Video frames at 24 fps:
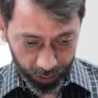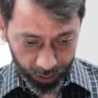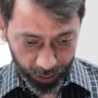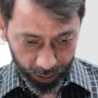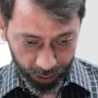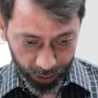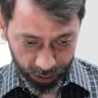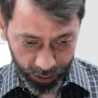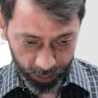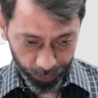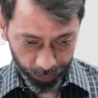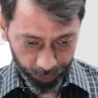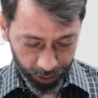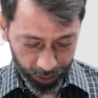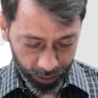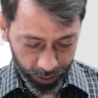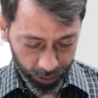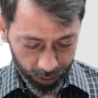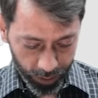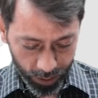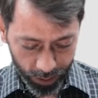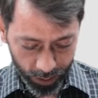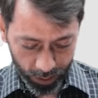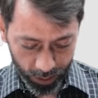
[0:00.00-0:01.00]

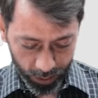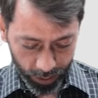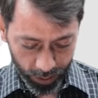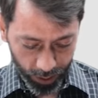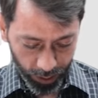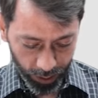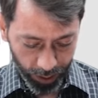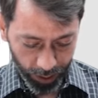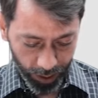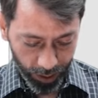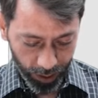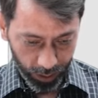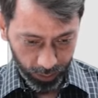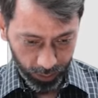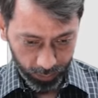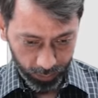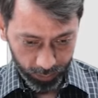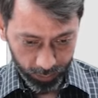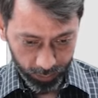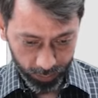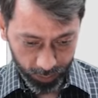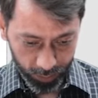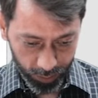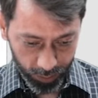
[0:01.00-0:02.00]
Discipline, again,
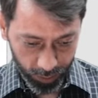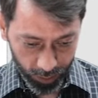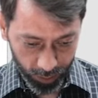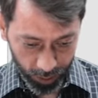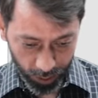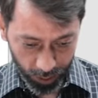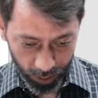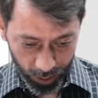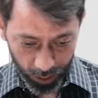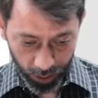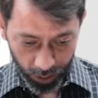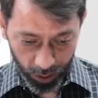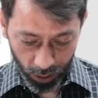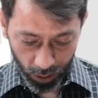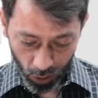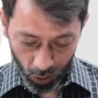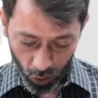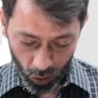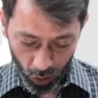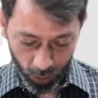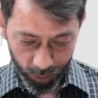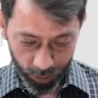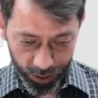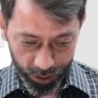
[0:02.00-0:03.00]

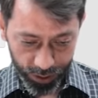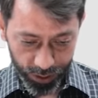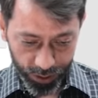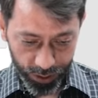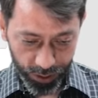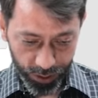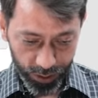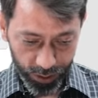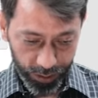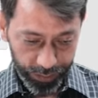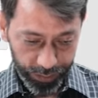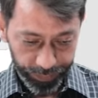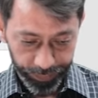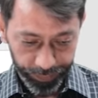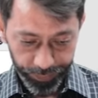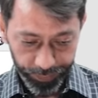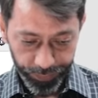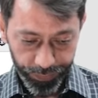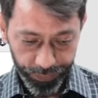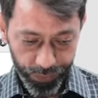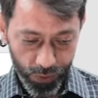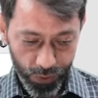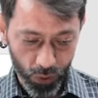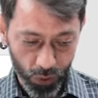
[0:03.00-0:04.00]
commerce.
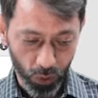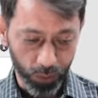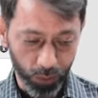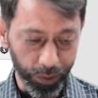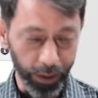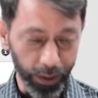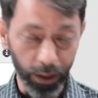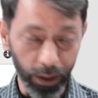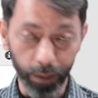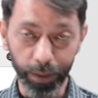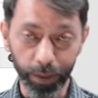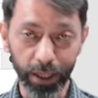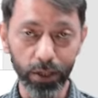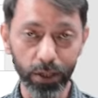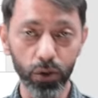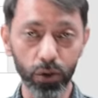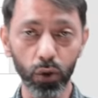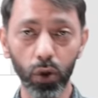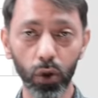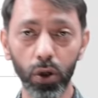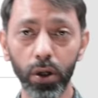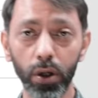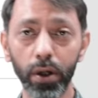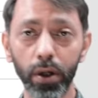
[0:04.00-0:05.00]
So it depends
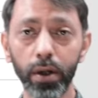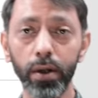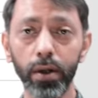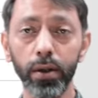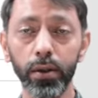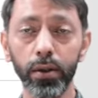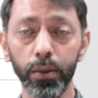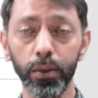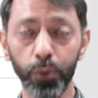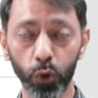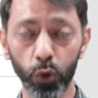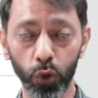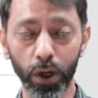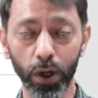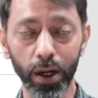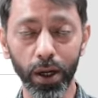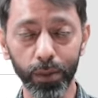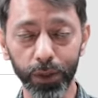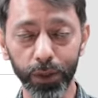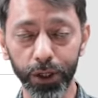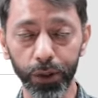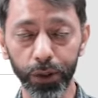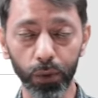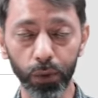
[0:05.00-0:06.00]
on the
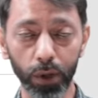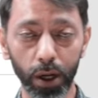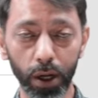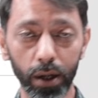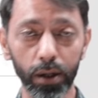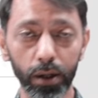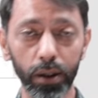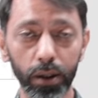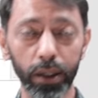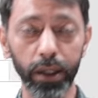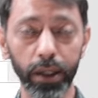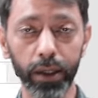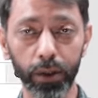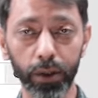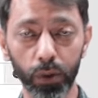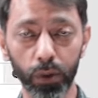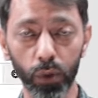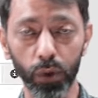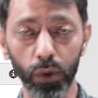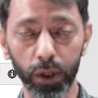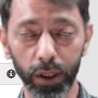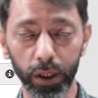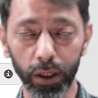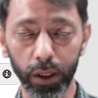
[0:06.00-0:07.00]
program that you're currently
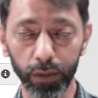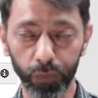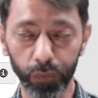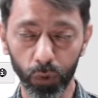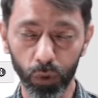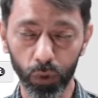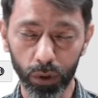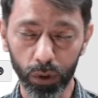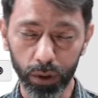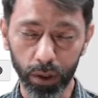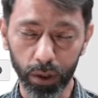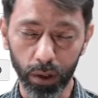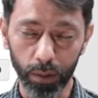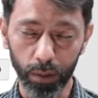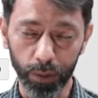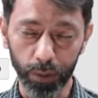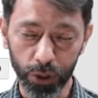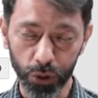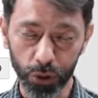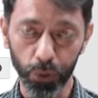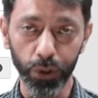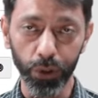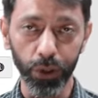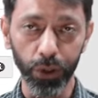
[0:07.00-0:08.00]
enrolled in. If you're
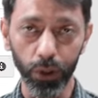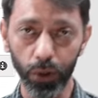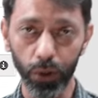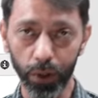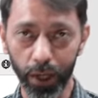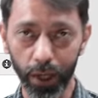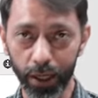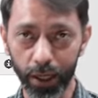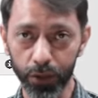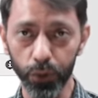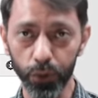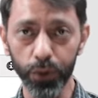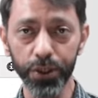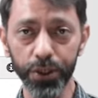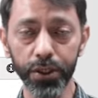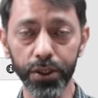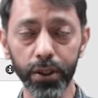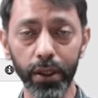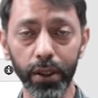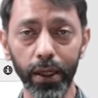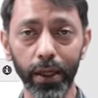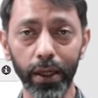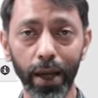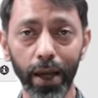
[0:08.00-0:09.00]
pursuing your
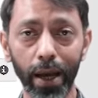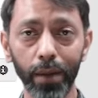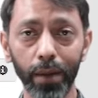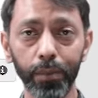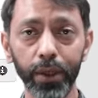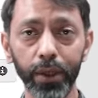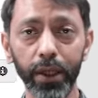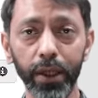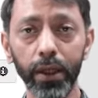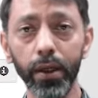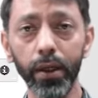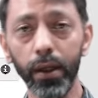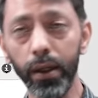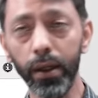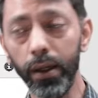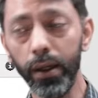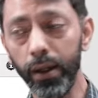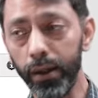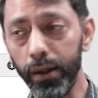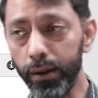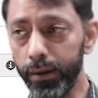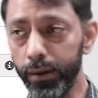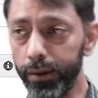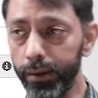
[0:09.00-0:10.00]
graduation, it can be
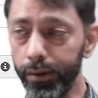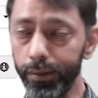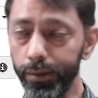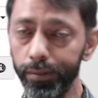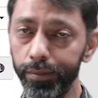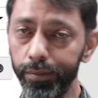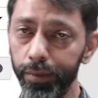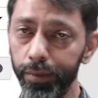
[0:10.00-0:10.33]
a